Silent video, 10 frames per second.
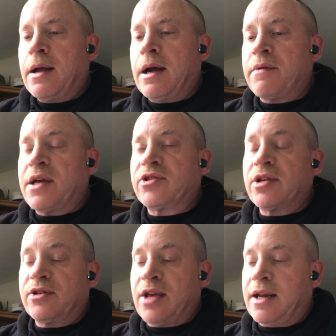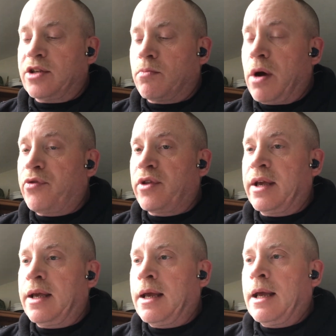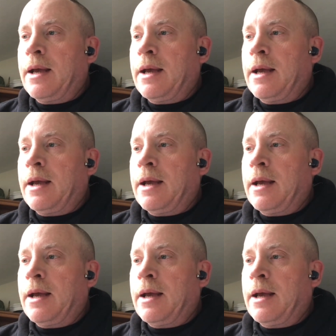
Uh, they send us monthly